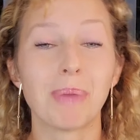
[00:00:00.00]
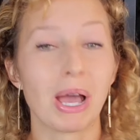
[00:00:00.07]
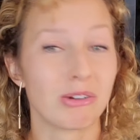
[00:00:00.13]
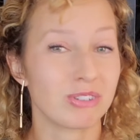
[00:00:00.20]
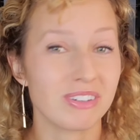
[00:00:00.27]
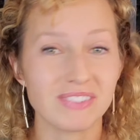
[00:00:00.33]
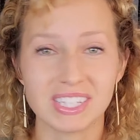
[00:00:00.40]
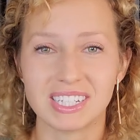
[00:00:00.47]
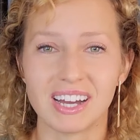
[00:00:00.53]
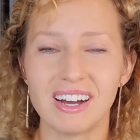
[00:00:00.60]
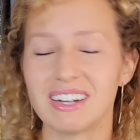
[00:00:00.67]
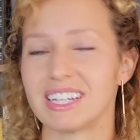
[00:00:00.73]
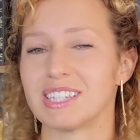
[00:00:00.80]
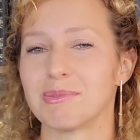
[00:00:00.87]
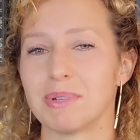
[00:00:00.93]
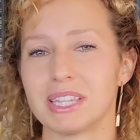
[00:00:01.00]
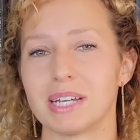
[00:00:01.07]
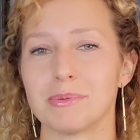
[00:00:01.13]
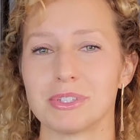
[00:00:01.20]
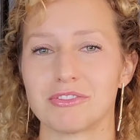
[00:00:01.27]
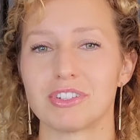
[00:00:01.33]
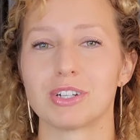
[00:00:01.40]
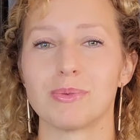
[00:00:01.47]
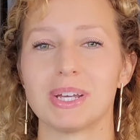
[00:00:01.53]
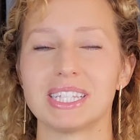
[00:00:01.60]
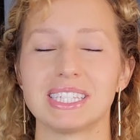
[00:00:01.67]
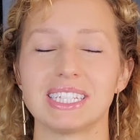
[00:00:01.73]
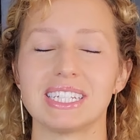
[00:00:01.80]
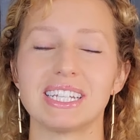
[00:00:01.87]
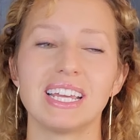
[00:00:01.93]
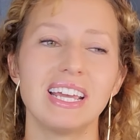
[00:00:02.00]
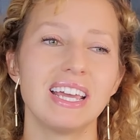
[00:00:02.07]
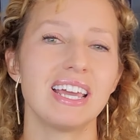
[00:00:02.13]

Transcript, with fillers: Power of the Dog is one that was requested.